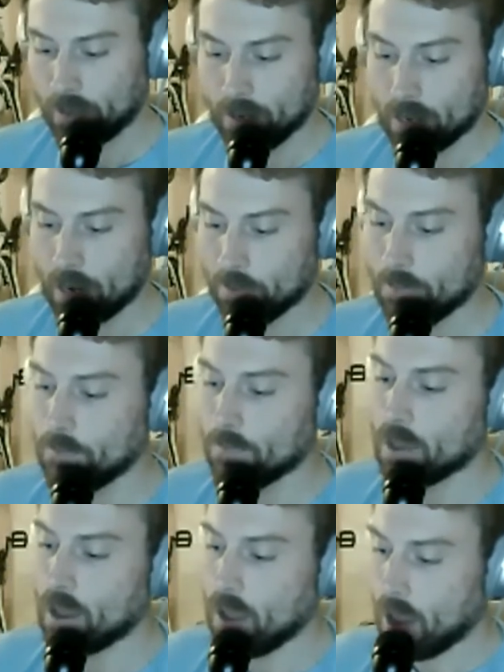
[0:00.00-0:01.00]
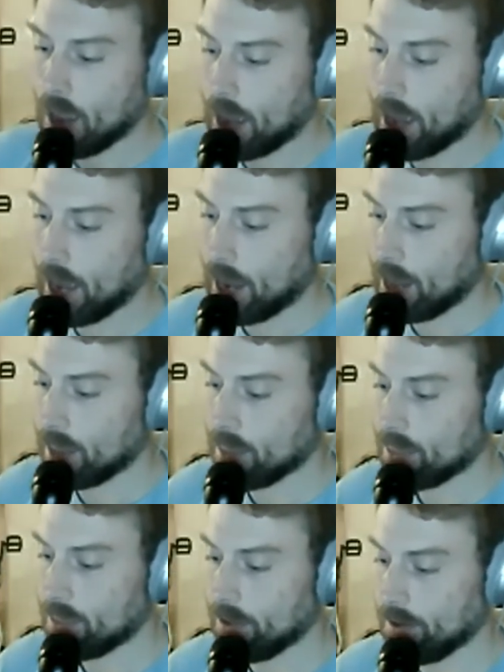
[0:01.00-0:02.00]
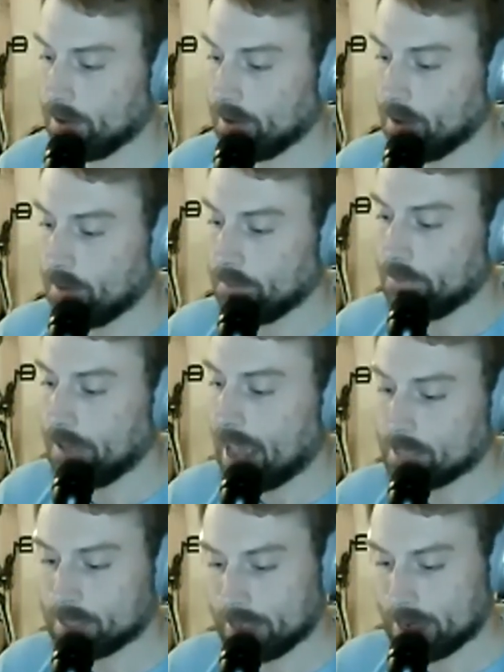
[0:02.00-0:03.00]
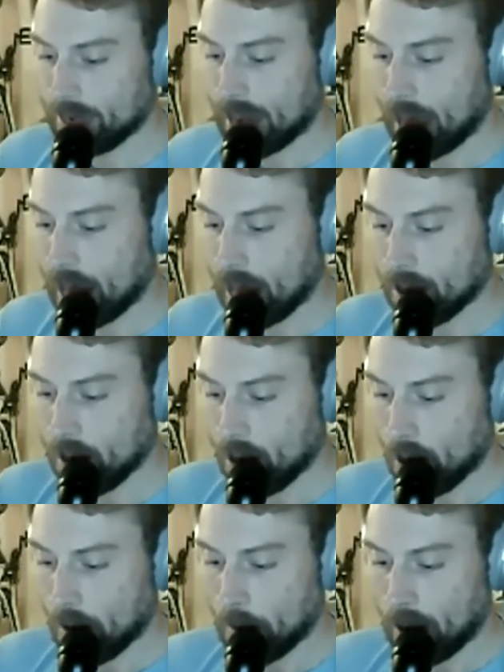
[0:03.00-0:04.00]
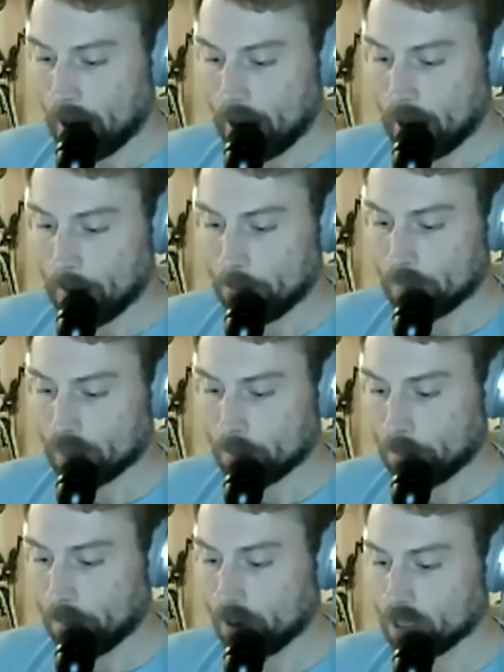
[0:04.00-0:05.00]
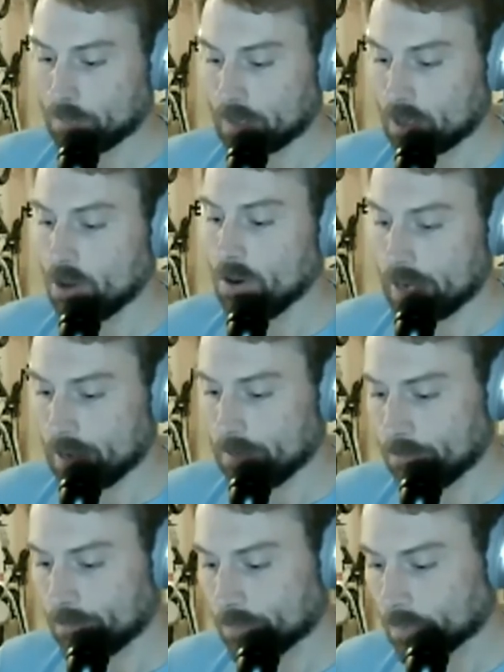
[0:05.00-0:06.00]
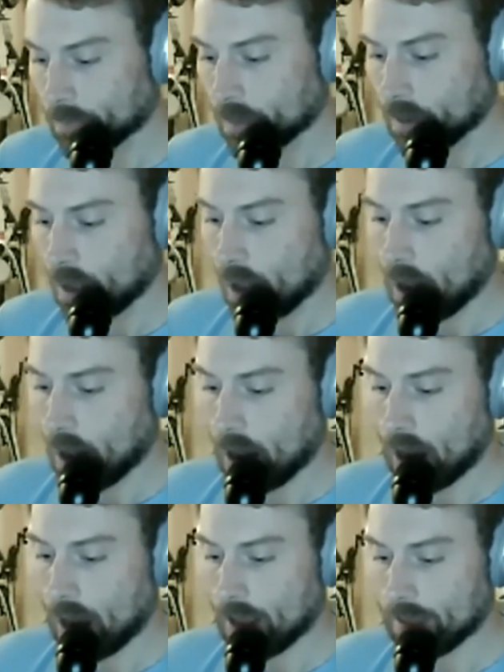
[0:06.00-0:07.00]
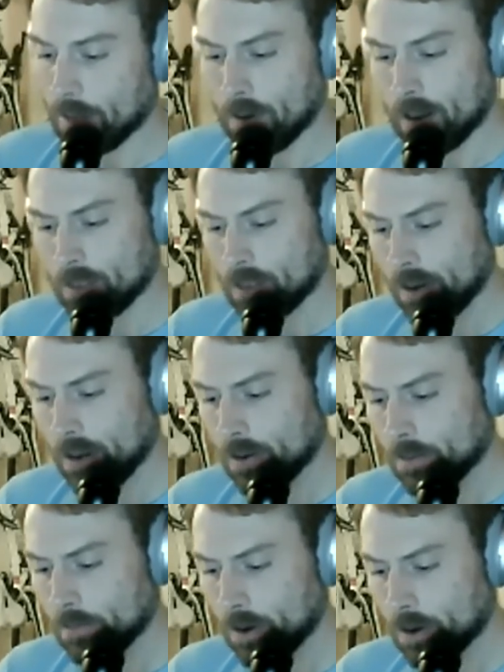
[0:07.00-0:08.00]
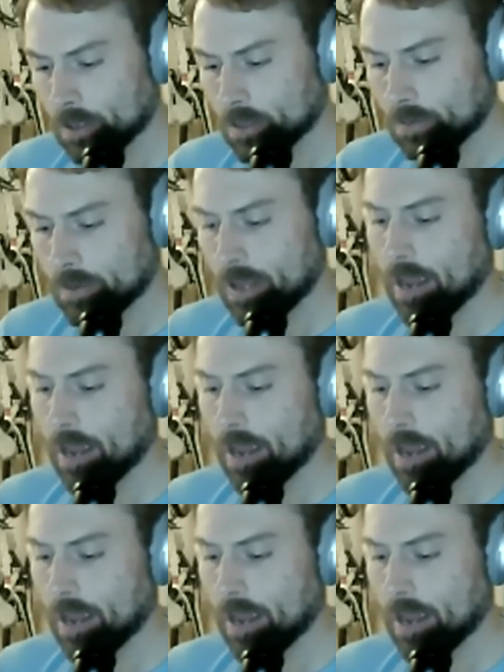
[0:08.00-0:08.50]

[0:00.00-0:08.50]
of time with him, the vivacity and perspicuity. Did I pronounce that right? Yeah.